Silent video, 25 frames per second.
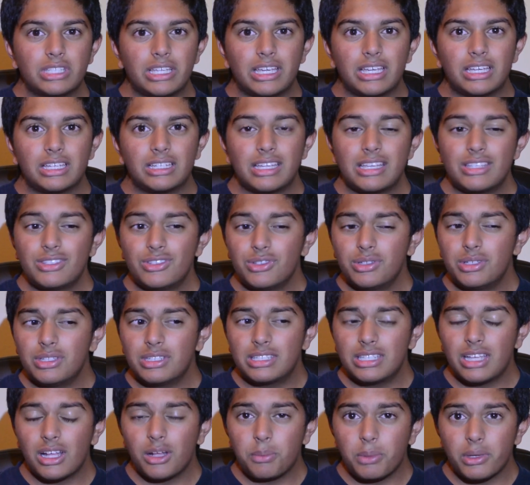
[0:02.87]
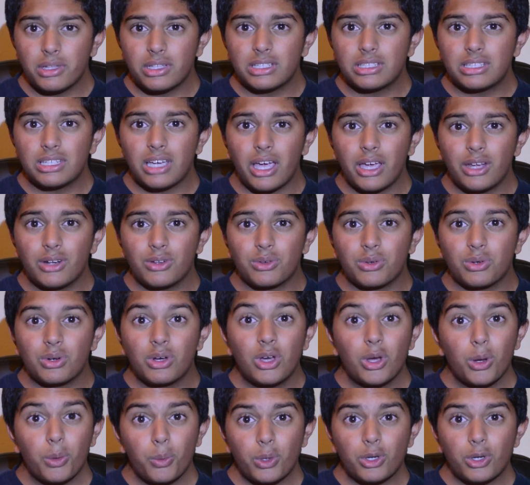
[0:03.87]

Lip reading: and as you can tell by the title,